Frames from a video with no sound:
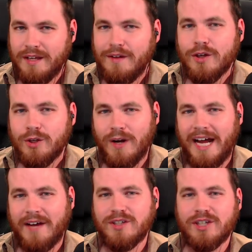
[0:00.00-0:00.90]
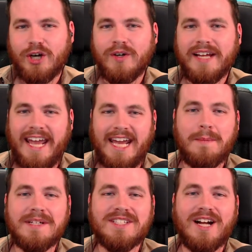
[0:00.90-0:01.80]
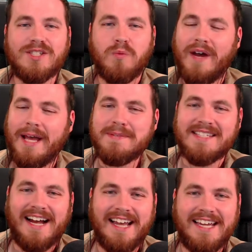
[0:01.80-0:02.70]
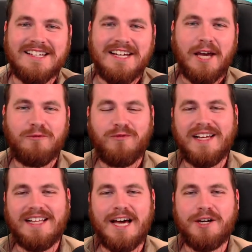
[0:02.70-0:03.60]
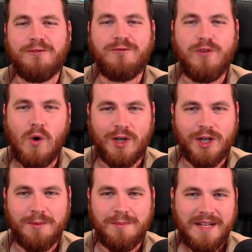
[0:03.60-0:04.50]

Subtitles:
You'll have to go to Amazon's website and fill out a form